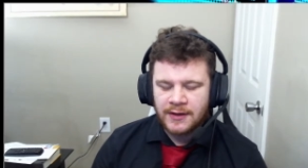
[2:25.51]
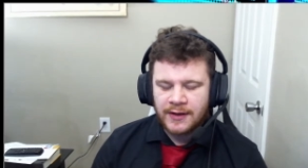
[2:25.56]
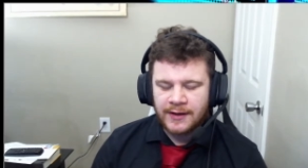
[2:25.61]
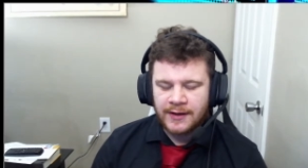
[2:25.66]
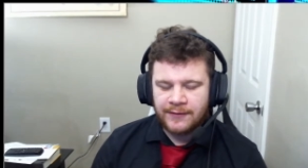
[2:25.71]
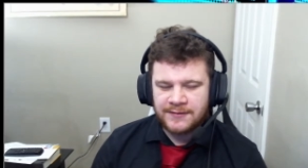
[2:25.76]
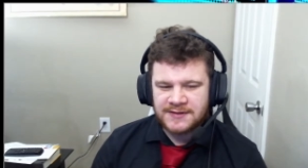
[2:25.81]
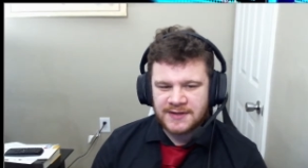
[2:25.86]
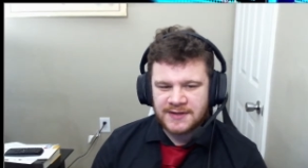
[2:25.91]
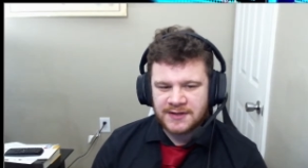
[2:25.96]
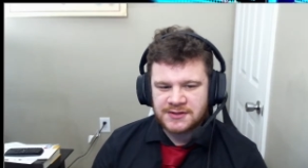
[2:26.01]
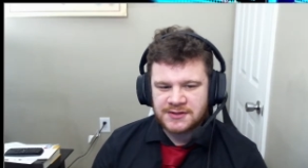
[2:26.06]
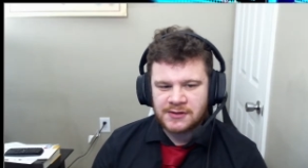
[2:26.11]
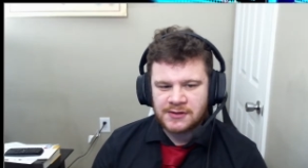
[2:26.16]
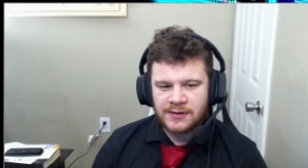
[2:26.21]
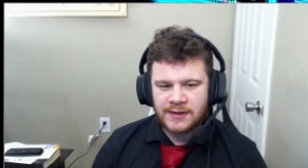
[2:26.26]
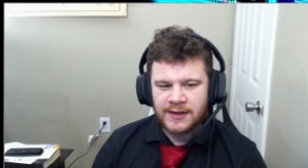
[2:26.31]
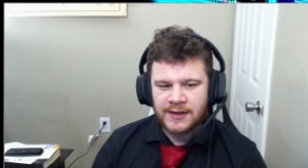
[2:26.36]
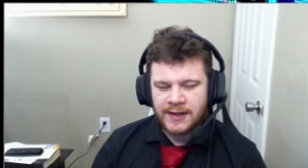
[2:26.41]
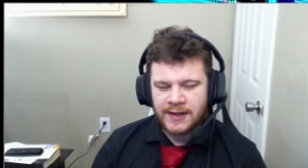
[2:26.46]
It was
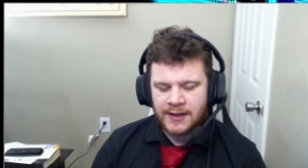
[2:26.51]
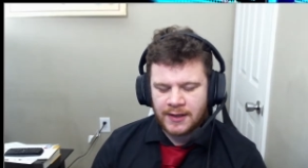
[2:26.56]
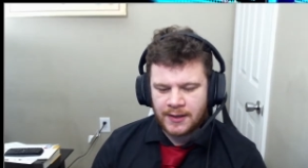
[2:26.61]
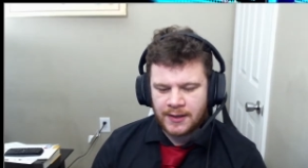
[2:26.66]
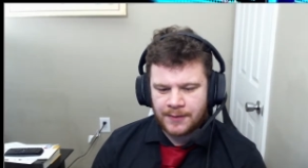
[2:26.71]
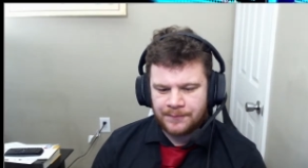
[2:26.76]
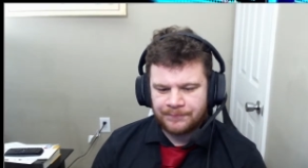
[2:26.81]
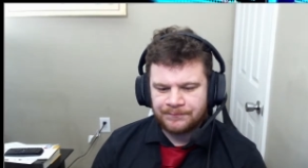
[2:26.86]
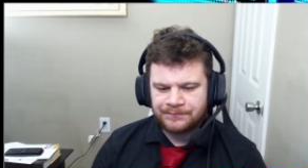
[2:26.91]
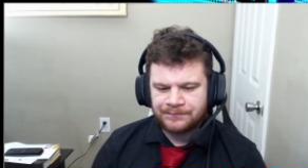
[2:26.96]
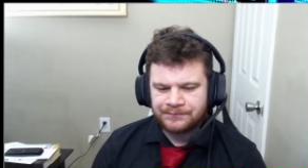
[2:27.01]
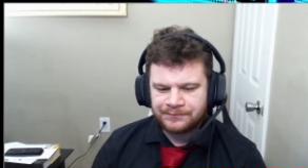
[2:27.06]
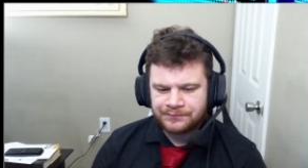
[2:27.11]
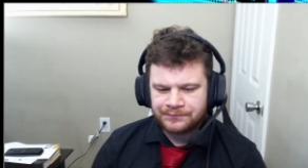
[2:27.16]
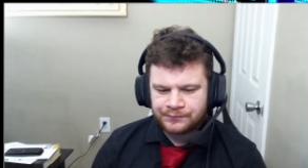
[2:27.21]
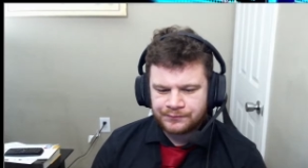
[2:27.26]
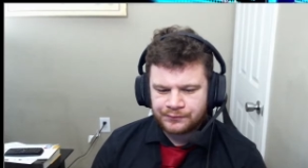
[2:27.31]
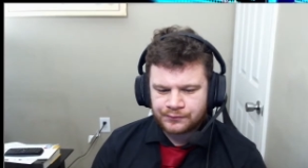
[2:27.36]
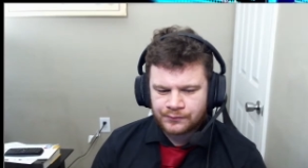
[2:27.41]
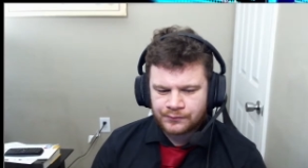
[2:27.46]
actually
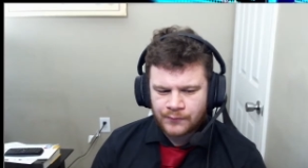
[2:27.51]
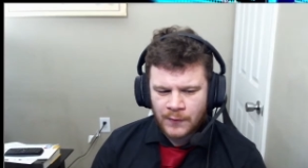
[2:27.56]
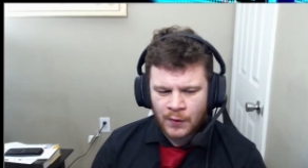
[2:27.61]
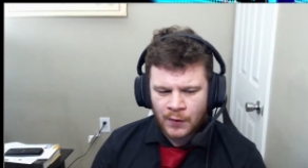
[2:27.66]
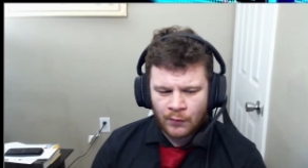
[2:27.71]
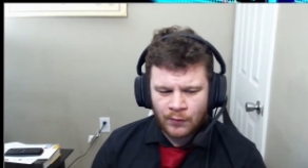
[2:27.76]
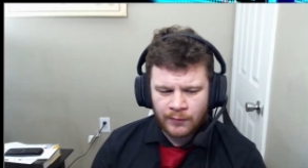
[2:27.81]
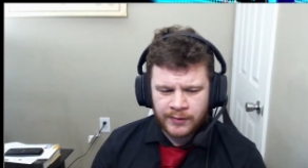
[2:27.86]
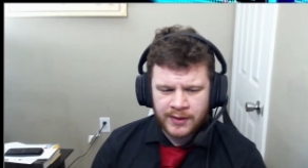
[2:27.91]
what